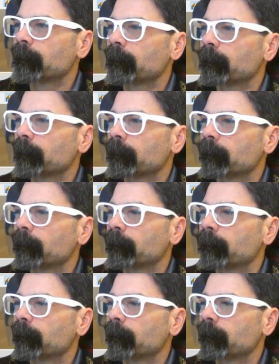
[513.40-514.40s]

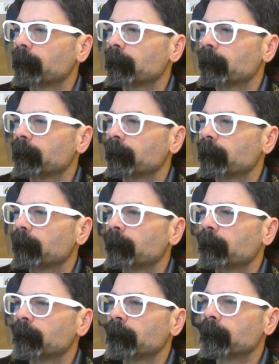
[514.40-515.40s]

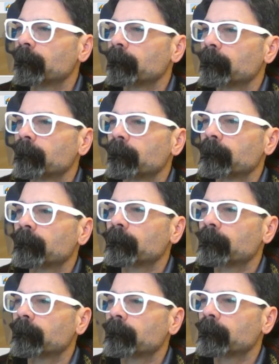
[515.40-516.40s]

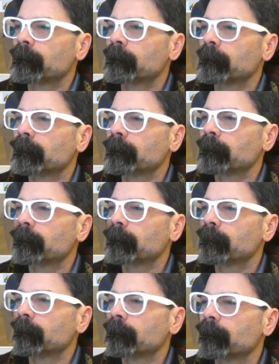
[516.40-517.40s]

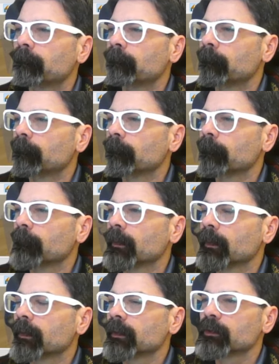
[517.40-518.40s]

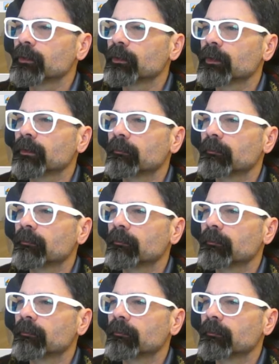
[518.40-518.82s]
(no one is talking)